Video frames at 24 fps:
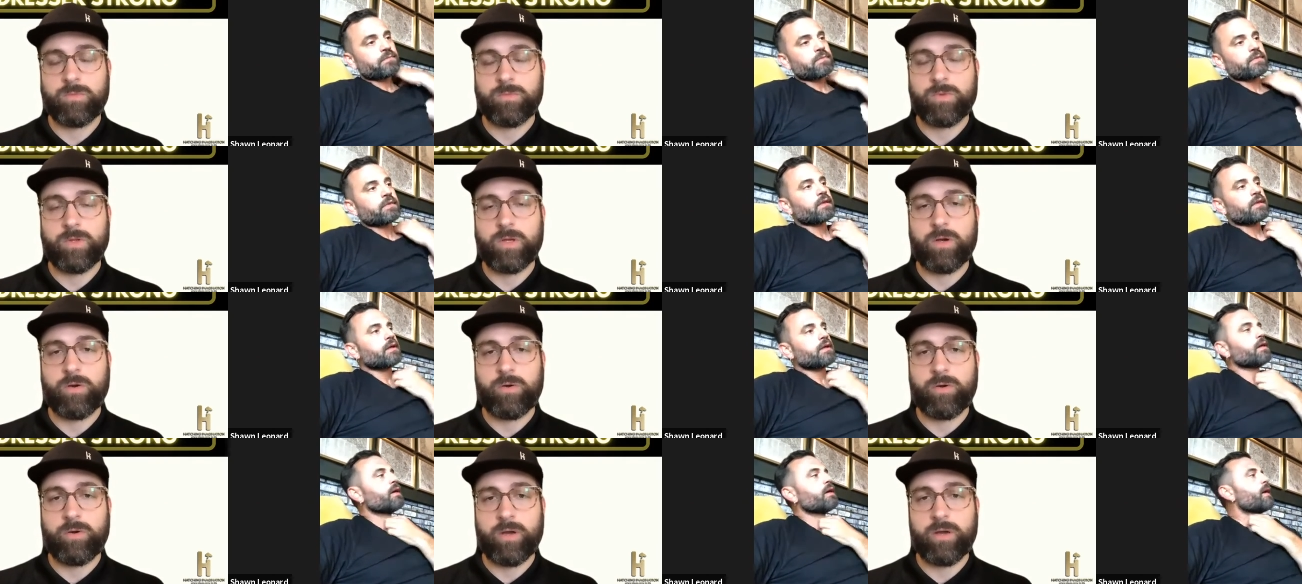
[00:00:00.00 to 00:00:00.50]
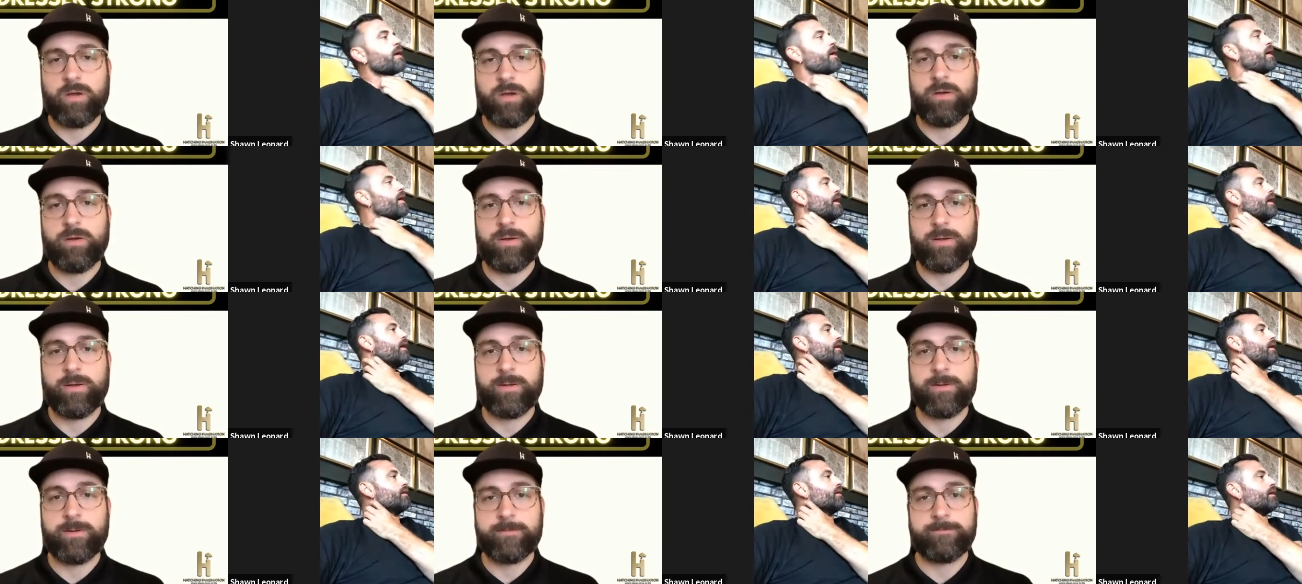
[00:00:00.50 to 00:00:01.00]
Speaker 1: Okay.
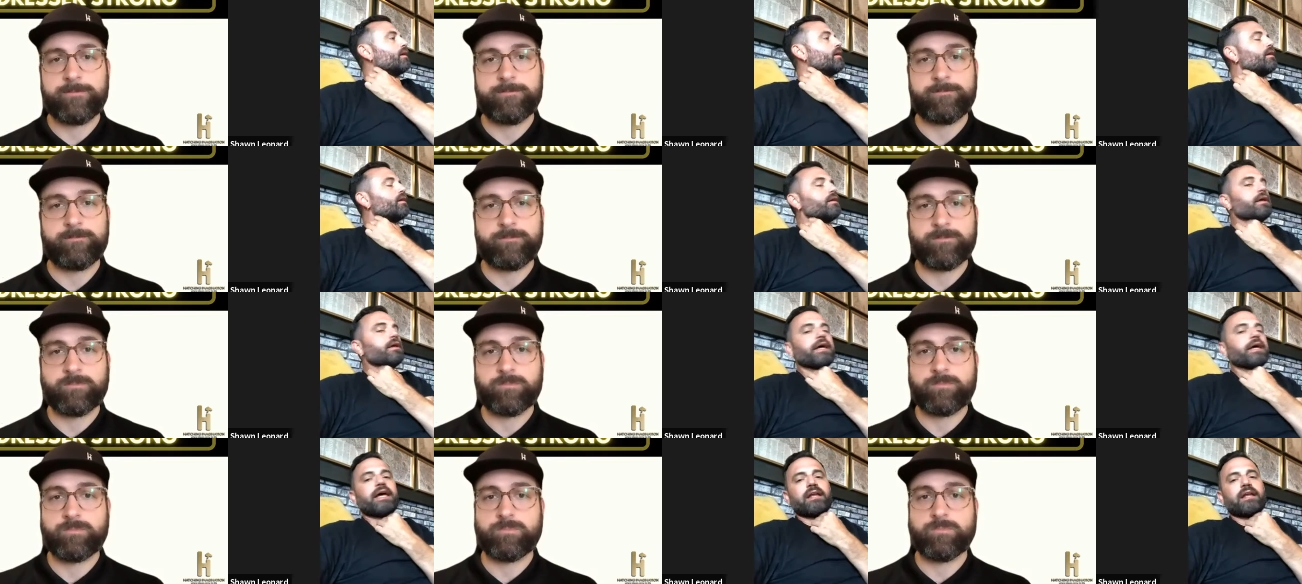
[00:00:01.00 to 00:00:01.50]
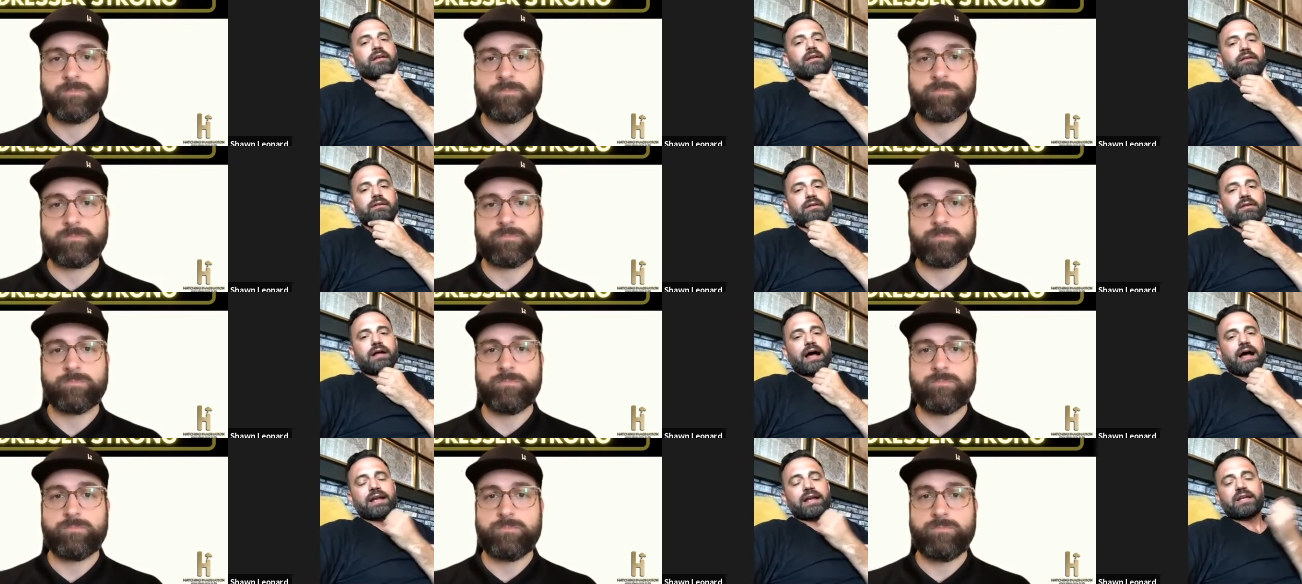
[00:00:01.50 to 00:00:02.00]
And, and
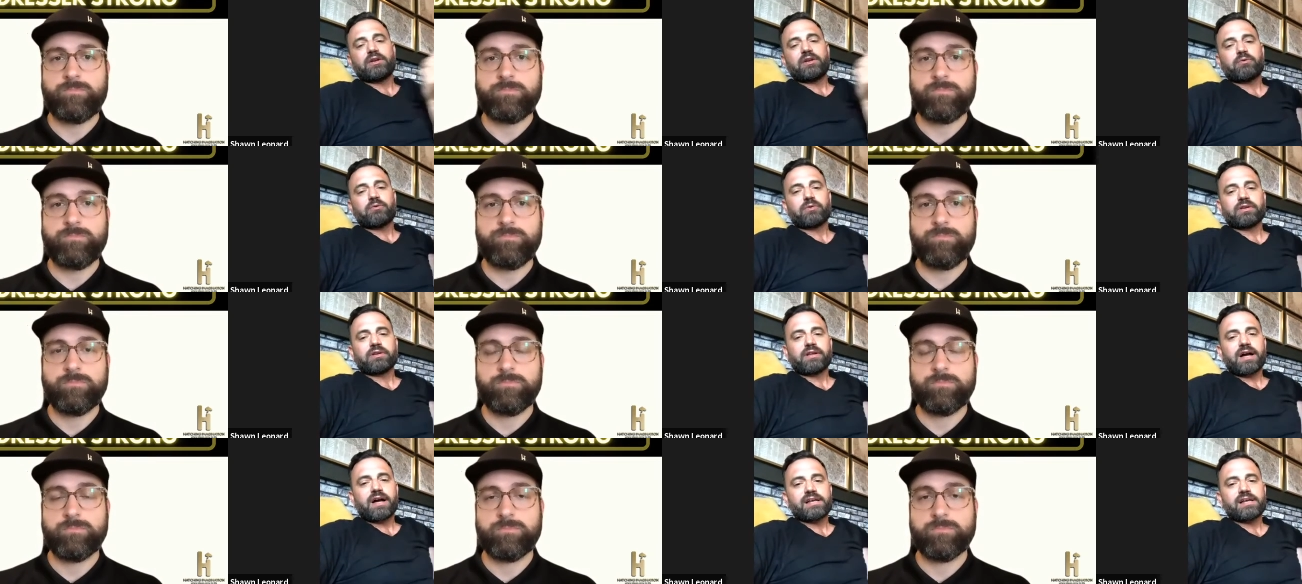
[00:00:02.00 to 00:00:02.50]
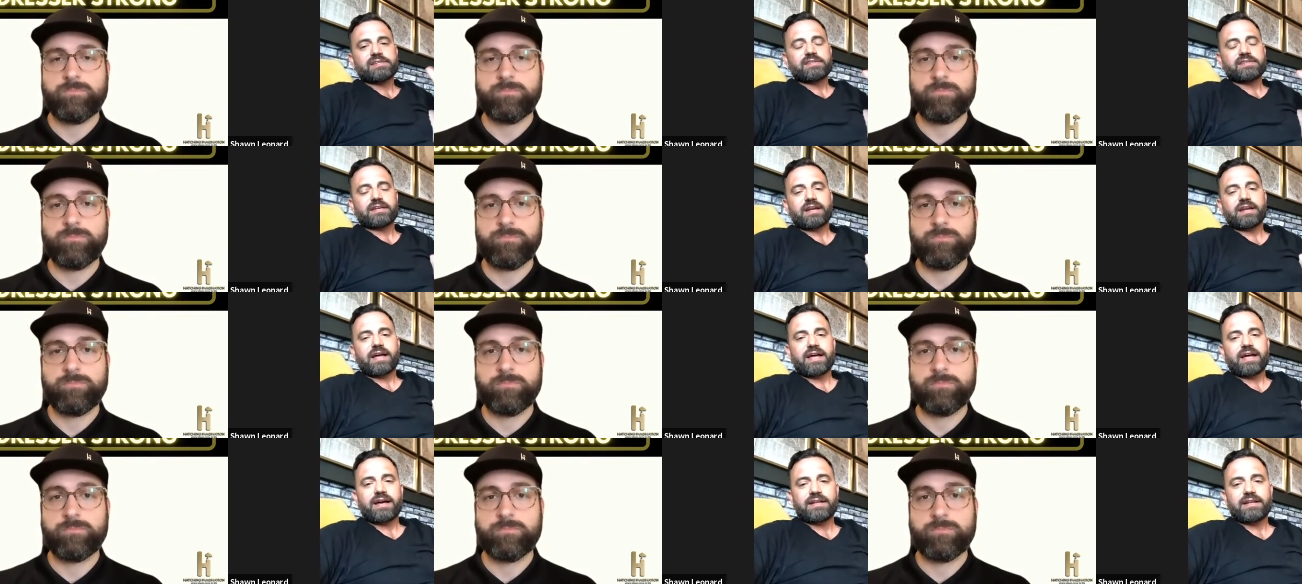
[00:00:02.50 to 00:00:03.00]
I didn't realize that
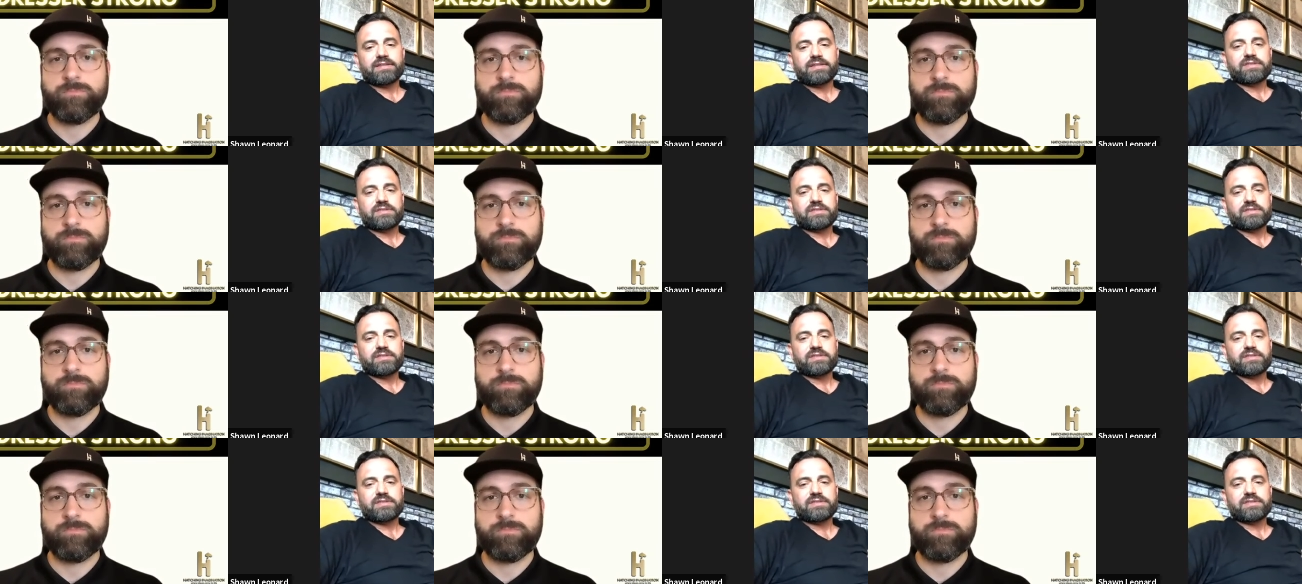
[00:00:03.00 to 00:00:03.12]
I had